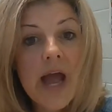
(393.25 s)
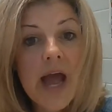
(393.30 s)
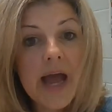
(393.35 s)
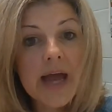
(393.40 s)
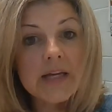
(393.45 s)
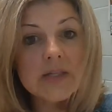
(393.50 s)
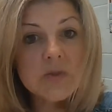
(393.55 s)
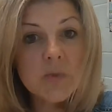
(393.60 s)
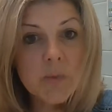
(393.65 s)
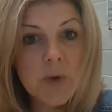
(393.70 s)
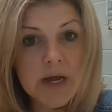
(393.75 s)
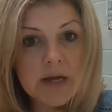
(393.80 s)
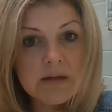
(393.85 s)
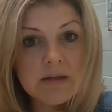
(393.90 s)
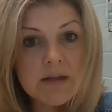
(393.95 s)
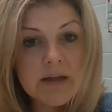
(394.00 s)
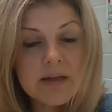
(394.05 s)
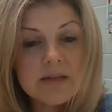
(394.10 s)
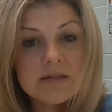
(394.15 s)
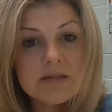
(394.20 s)
as
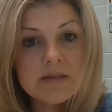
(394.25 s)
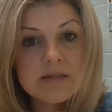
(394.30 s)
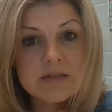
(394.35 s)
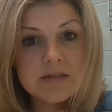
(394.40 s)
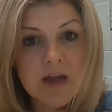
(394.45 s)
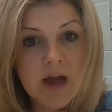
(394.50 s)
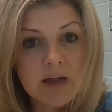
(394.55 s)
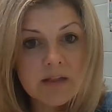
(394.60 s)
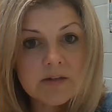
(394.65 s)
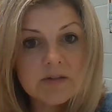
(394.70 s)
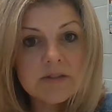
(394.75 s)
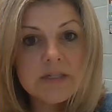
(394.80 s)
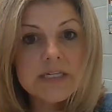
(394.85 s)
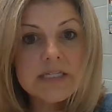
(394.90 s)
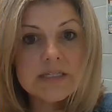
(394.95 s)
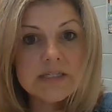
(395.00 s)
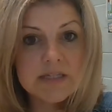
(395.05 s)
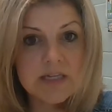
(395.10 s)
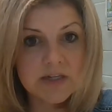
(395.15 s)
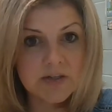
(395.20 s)
well as the scholarly
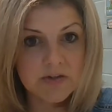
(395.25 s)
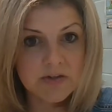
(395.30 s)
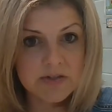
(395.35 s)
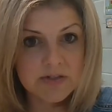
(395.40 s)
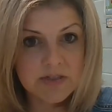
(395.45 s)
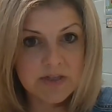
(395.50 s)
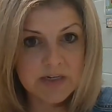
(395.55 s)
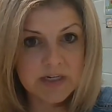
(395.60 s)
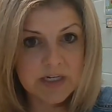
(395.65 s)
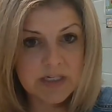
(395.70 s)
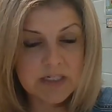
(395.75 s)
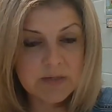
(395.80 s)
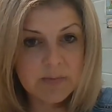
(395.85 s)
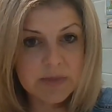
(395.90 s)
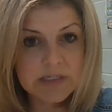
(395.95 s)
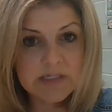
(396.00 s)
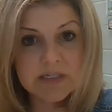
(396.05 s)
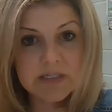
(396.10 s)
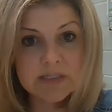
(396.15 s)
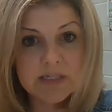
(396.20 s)
skills they need to be
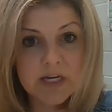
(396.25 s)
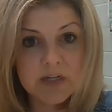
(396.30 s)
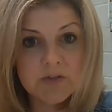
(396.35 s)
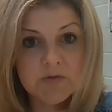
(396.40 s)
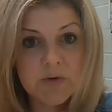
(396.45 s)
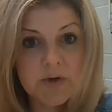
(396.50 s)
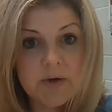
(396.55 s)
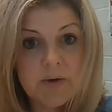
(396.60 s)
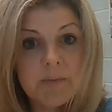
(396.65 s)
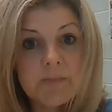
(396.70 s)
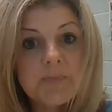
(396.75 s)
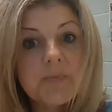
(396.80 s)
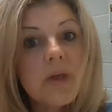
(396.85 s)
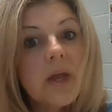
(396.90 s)
successful.